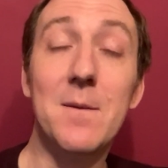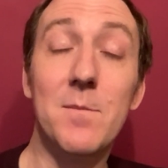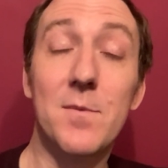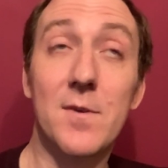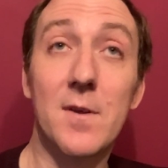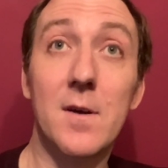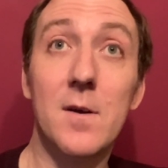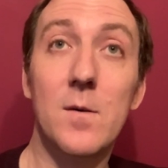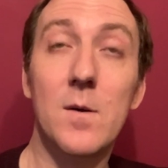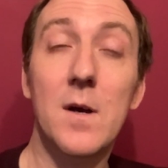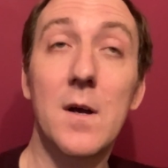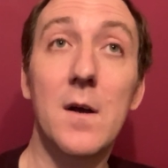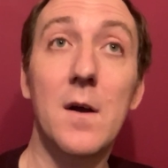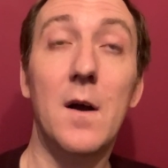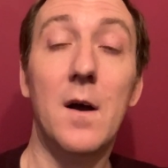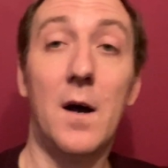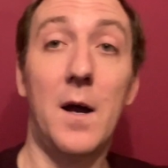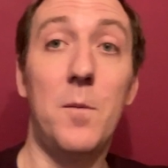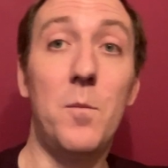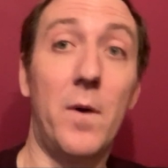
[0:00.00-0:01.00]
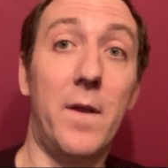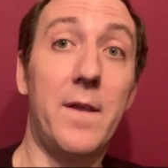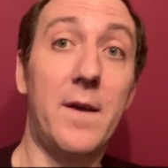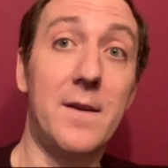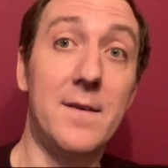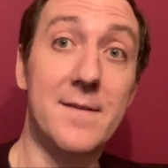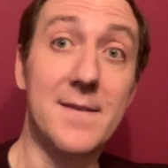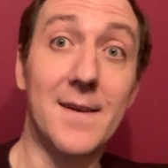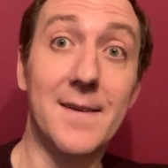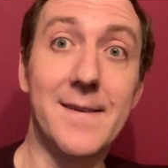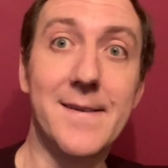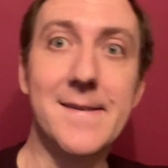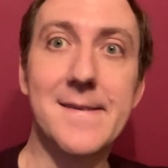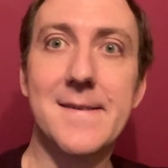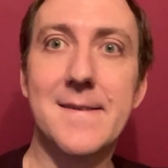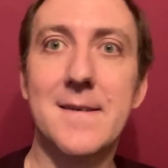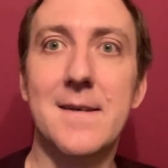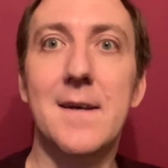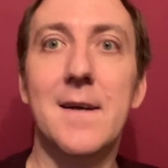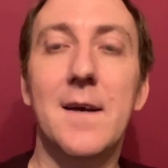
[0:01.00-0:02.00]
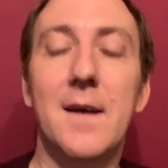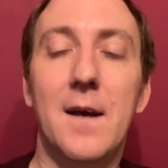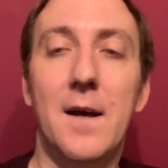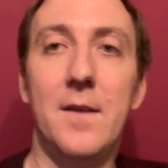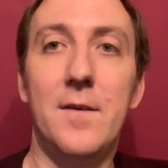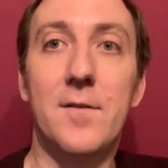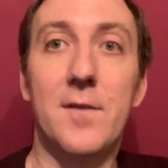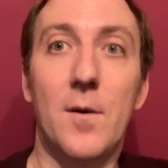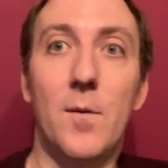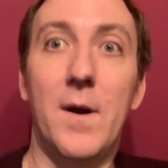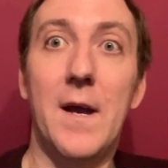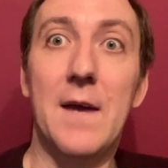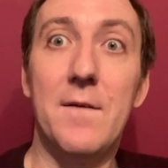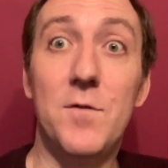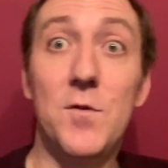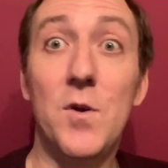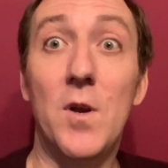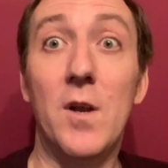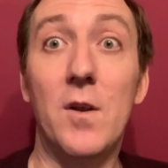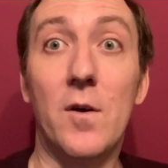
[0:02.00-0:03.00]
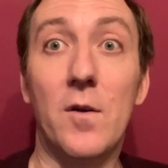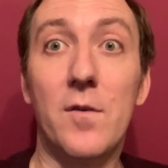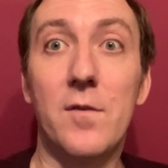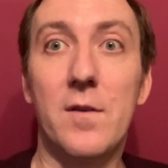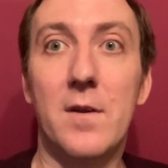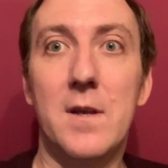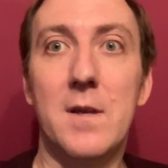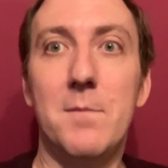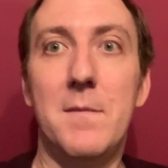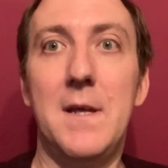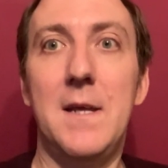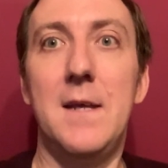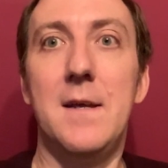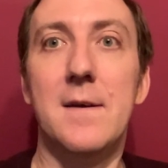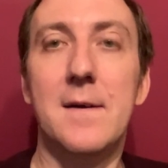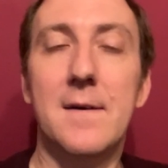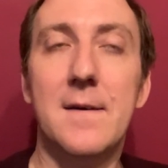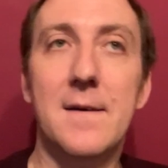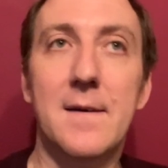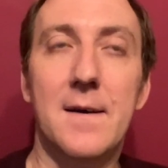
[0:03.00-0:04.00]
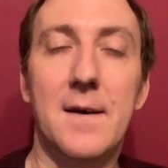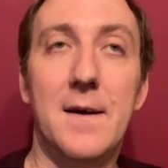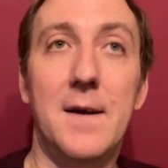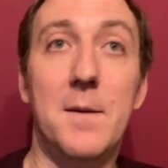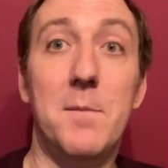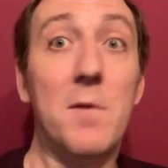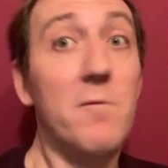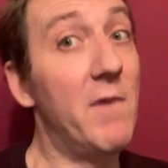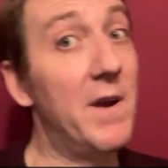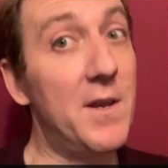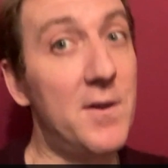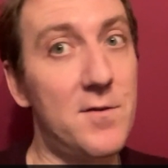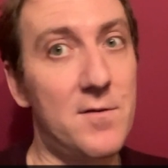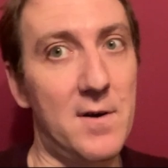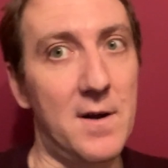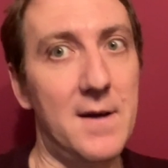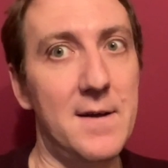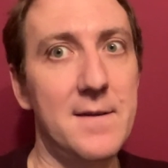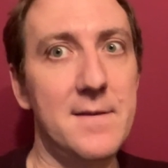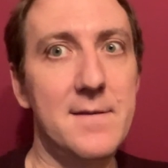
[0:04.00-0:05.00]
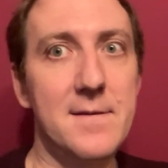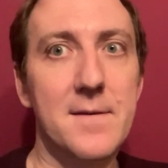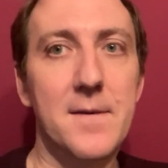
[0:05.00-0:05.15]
So I'm one of the consultants, and so I have junior doctors under me and registrars.